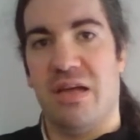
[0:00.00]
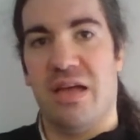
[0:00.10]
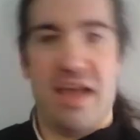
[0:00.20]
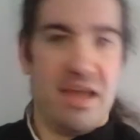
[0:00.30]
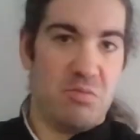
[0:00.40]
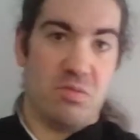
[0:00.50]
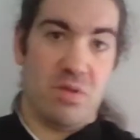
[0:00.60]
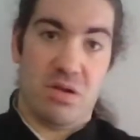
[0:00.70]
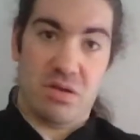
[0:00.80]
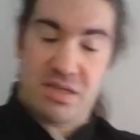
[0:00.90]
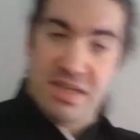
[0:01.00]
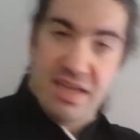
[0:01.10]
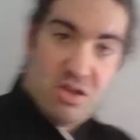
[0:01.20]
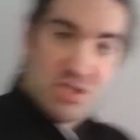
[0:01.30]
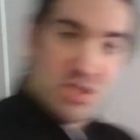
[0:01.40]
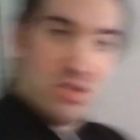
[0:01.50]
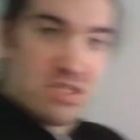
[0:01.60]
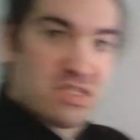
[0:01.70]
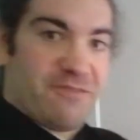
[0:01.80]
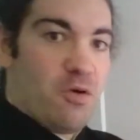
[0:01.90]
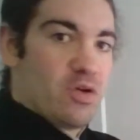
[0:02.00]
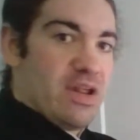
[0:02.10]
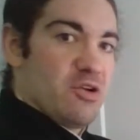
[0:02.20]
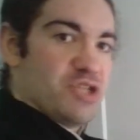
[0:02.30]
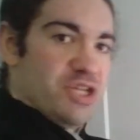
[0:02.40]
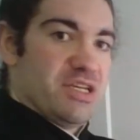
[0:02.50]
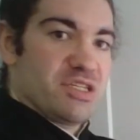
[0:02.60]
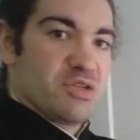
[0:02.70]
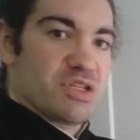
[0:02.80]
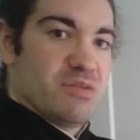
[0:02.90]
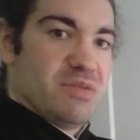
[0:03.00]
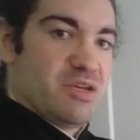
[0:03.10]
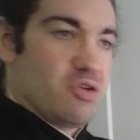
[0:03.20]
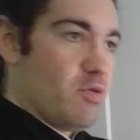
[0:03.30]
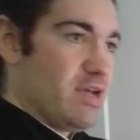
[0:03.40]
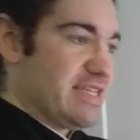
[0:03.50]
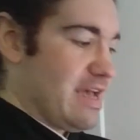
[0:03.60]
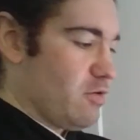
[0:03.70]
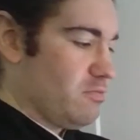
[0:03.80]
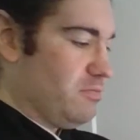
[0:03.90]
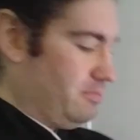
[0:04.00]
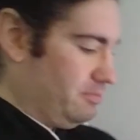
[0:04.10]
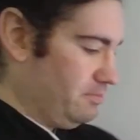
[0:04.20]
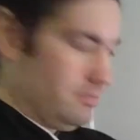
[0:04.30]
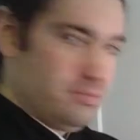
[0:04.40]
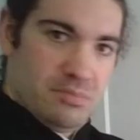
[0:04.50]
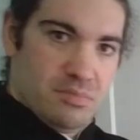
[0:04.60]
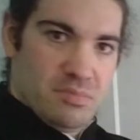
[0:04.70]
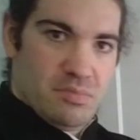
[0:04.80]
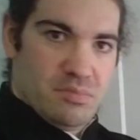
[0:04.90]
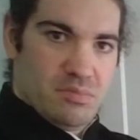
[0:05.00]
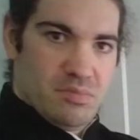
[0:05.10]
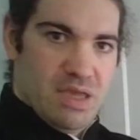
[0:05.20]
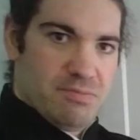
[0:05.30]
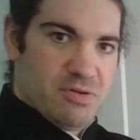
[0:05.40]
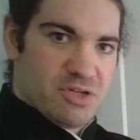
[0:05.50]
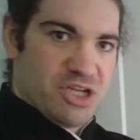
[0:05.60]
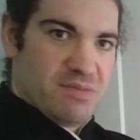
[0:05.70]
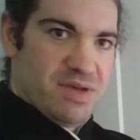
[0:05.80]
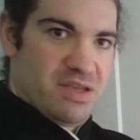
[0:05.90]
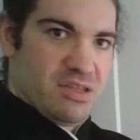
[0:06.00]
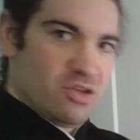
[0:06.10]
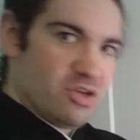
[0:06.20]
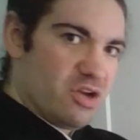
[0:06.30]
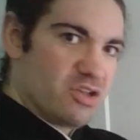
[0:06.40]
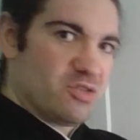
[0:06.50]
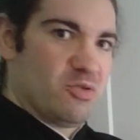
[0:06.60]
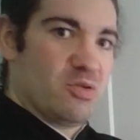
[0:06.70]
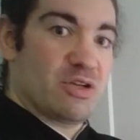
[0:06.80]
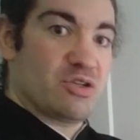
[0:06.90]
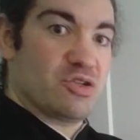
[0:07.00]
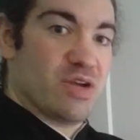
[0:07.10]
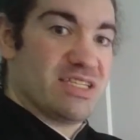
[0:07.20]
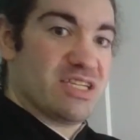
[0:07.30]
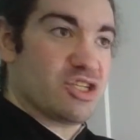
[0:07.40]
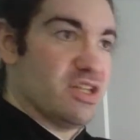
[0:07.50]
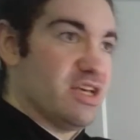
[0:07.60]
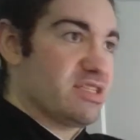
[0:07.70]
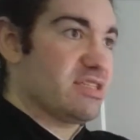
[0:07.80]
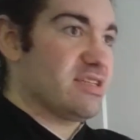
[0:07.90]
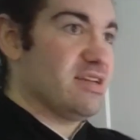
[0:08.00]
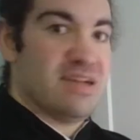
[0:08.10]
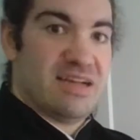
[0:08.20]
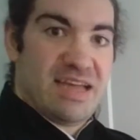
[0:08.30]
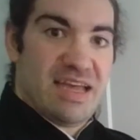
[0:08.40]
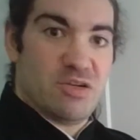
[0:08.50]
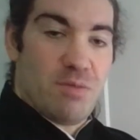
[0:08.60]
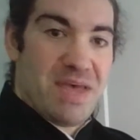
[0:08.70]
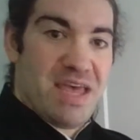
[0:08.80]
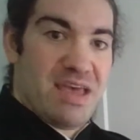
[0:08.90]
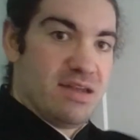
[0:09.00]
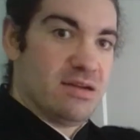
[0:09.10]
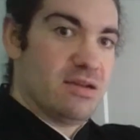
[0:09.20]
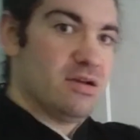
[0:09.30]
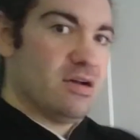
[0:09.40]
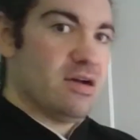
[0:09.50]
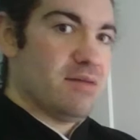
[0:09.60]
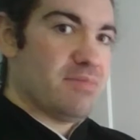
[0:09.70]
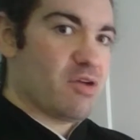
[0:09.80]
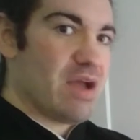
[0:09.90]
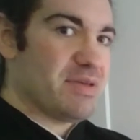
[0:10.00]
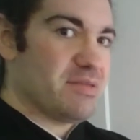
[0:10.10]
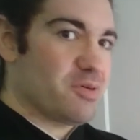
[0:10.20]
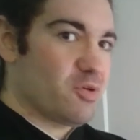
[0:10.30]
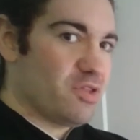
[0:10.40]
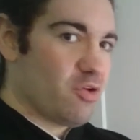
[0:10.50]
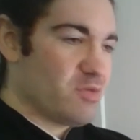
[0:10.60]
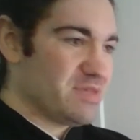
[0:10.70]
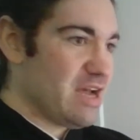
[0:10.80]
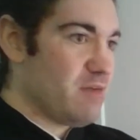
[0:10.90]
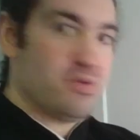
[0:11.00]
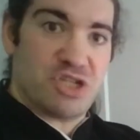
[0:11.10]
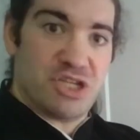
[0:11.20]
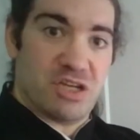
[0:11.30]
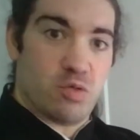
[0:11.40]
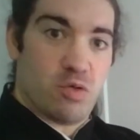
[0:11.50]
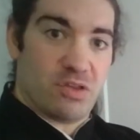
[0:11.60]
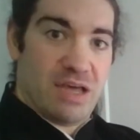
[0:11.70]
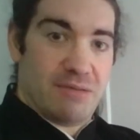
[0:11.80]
And it also uses the forward energy. So it's going to be going down and pushing a bit. You could also transition this into a pin by grabbing and pulling their arm down, pushing it toward them.